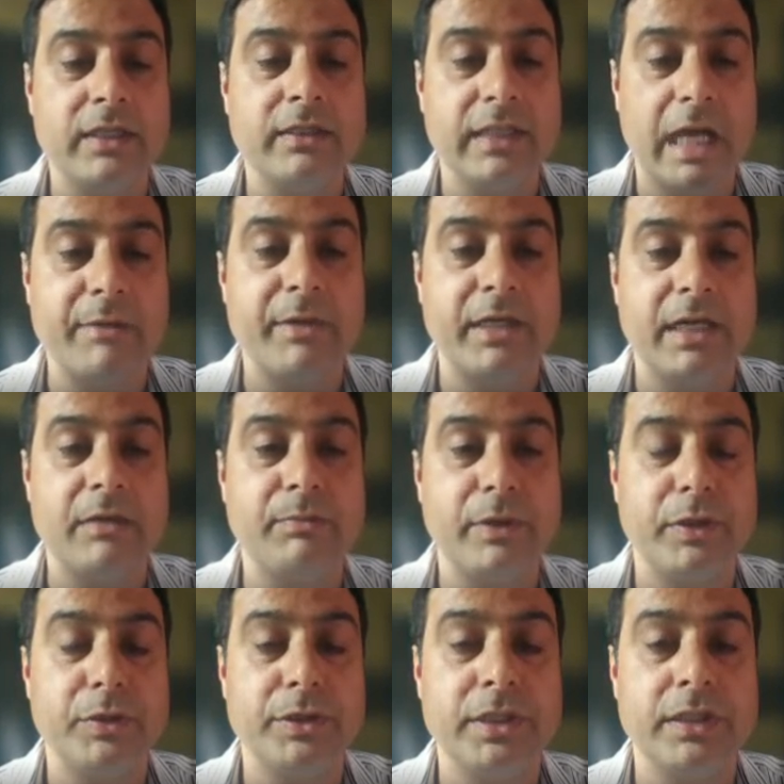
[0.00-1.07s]
climate, and
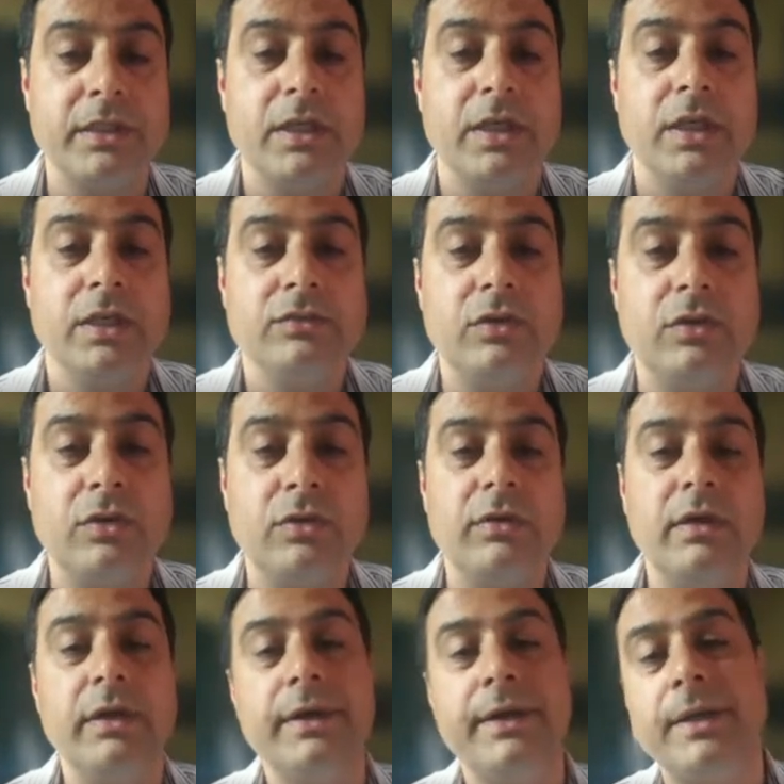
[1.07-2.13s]
pollution.
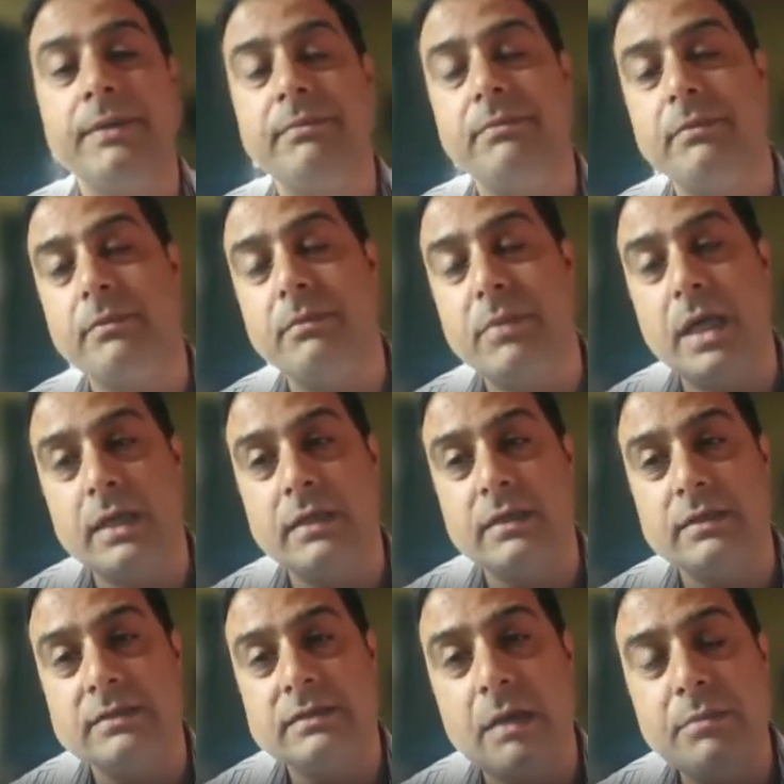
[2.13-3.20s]
So but
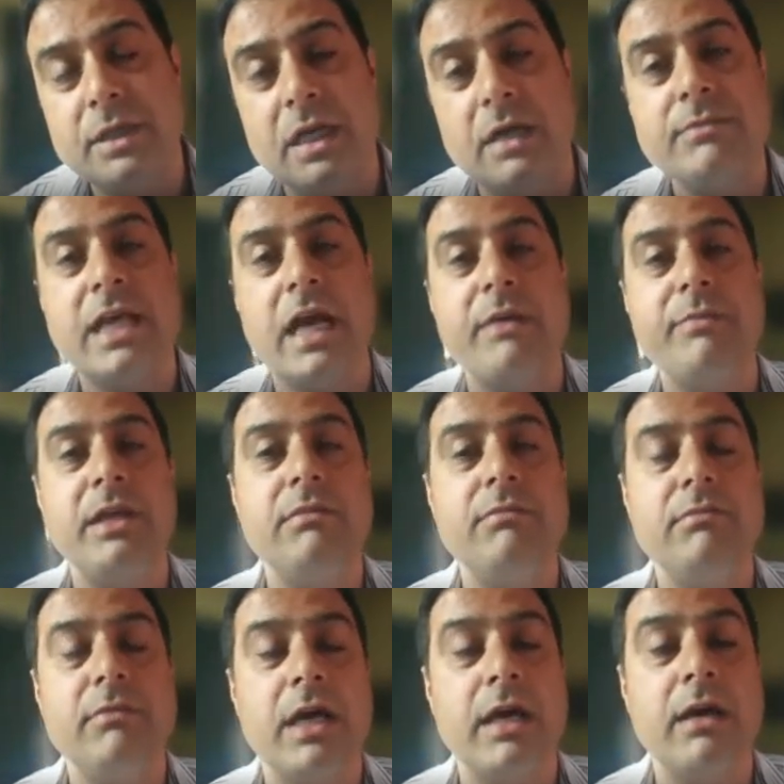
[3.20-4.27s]
some terms have
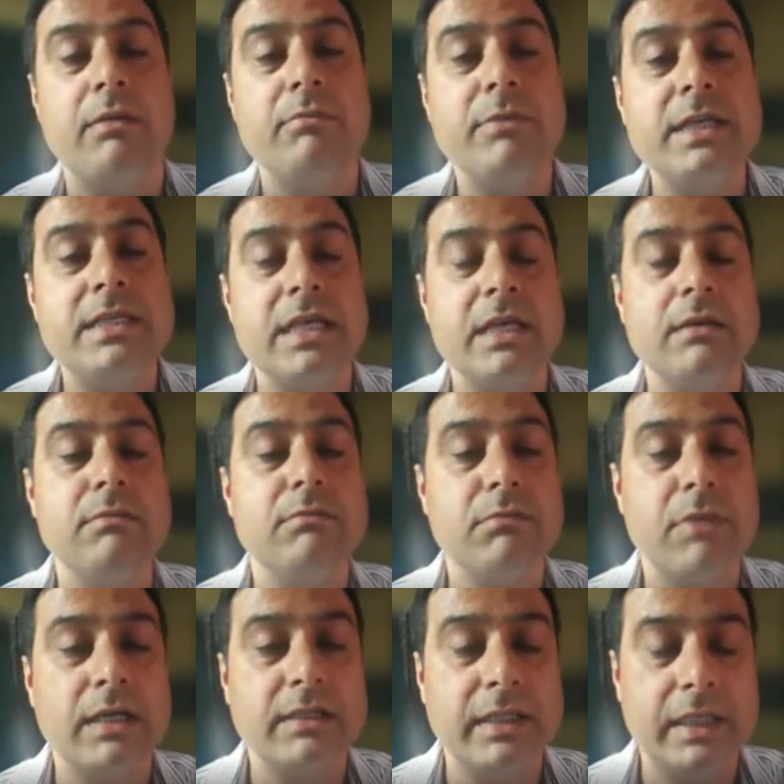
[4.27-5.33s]
been missing,
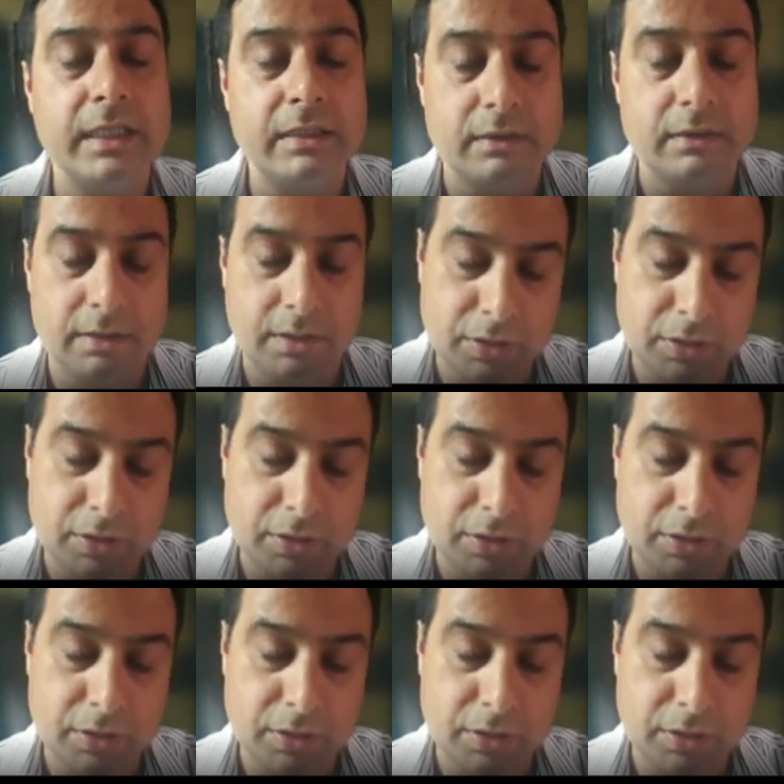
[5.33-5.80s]
but they